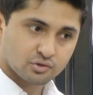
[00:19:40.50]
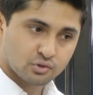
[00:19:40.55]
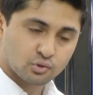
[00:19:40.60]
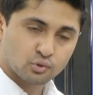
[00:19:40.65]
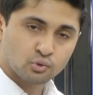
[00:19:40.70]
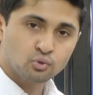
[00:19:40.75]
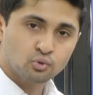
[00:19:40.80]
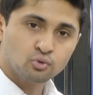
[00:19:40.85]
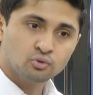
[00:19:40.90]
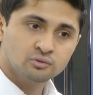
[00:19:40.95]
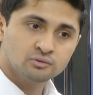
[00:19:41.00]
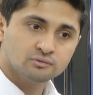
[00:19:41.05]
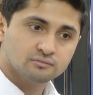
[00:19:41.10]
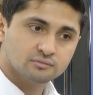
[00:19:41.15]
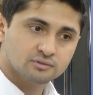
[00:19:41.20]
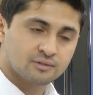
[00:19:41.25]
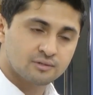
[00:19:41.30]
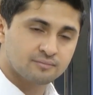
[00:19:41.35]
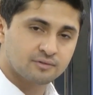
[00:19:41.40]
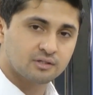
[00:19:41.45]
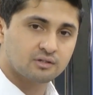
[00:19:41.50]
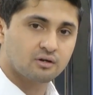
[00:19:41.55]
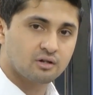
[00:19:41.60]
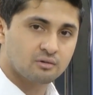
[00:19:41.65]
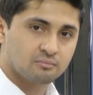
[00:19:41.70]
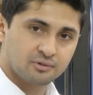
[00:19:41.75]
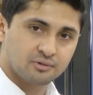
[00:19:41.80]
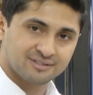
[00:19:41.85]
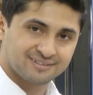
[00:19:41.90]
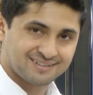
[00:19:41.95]
through something
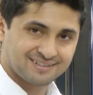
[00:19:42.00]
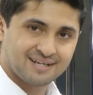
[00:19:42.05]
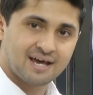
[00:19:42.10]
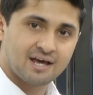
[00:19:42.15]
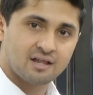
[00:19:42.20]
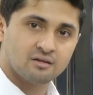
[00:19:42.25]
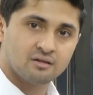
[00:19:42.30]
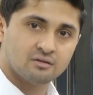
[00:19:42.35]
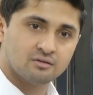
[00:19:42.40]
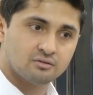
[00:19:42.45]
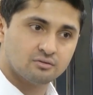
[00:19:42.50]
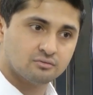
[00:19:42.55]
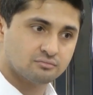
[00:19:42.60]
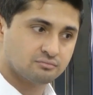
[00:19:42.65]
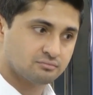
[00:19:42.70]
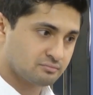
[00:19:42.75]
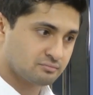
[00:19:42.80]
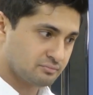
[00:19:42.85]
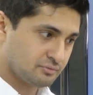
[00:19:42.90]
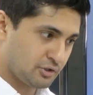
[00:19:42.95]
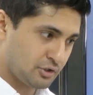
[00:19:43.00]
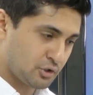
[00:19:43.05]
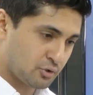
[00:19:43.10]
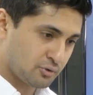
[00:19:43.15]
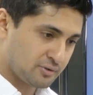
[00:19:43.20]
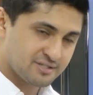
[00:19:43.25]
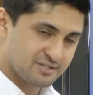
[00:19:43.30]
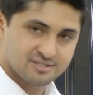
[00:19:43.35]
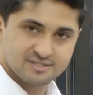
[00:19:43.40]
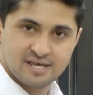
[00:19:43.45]
called birth canal,
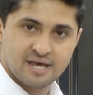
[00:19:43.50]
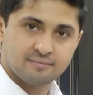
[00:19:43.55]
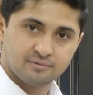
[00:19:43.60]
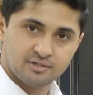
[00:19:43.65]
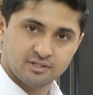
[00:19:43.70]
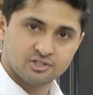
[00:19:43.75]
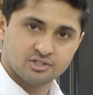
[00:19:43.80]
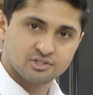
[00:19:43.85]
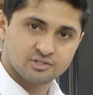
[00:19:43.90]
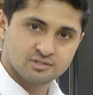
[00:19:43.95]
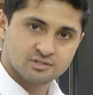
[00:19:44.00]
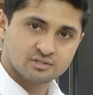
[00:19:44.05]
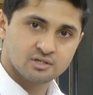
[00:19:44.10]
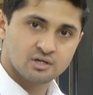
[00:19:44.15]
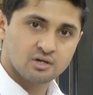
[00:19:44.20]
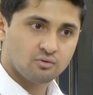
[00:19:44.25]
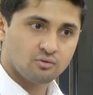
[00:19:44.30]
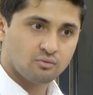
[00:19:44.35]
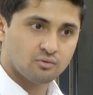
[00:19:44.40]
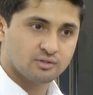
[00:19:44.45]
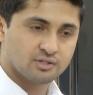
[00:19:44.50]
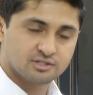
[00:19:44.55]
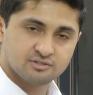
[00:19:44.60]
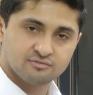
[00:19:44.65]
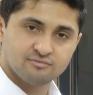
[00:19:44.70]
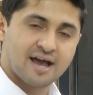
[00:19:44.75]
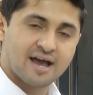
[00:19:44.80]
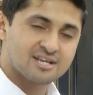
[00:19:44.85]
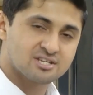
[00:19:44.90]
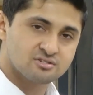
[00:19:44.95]
examinations. Whether it's a
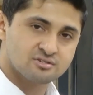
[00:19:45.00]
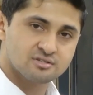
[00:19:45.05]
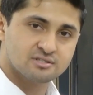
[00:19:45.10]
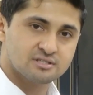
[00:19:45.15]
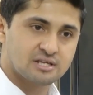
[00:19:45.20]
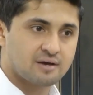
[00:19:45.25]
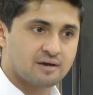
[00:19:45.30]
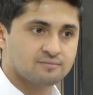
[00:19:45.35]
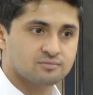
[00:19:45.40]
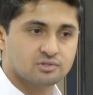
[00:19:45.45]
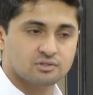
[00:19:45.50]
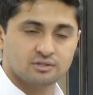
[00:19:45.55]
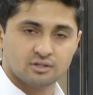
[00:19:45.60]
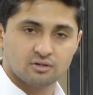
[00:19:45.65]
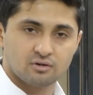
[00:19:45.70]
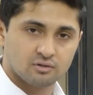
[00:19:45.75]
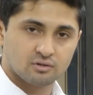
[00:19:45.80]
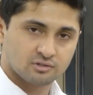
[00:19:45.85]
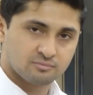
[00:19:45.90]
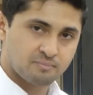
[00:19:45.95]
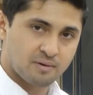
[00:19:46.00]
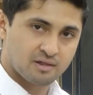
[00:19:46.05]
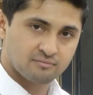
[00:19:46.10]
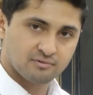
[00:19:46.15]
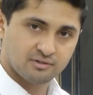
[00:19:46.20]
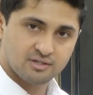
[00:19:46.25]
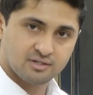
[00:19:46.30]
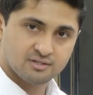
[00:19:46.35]
vaginal exam, so they call the pelvic